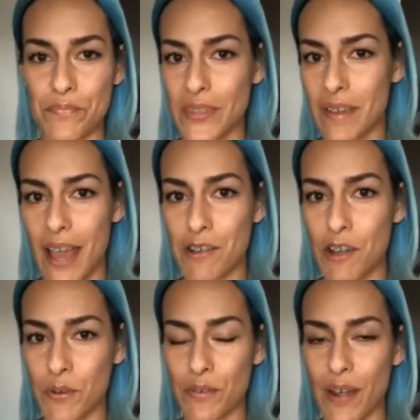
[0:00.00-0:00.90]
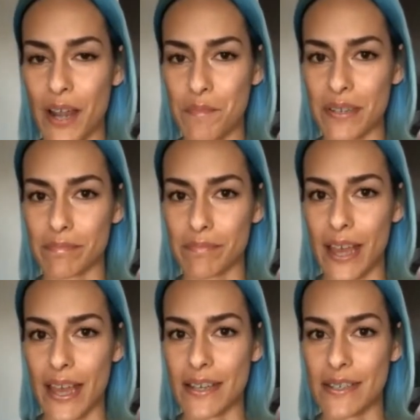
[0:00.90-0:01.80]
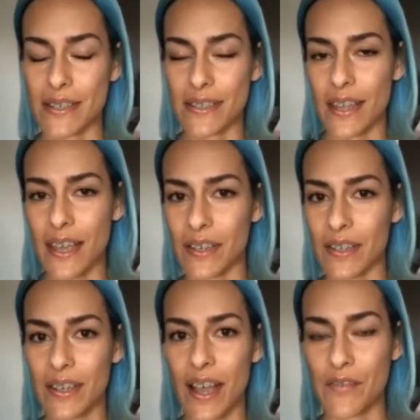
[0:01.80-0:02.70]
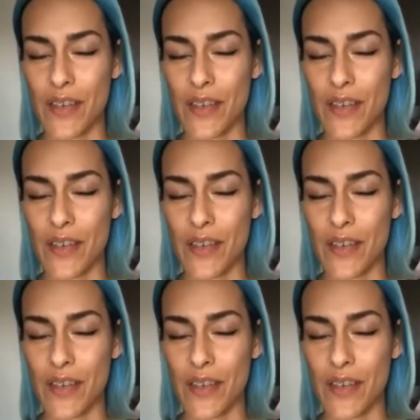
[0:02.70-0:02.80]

had no one around me. And yeah, I found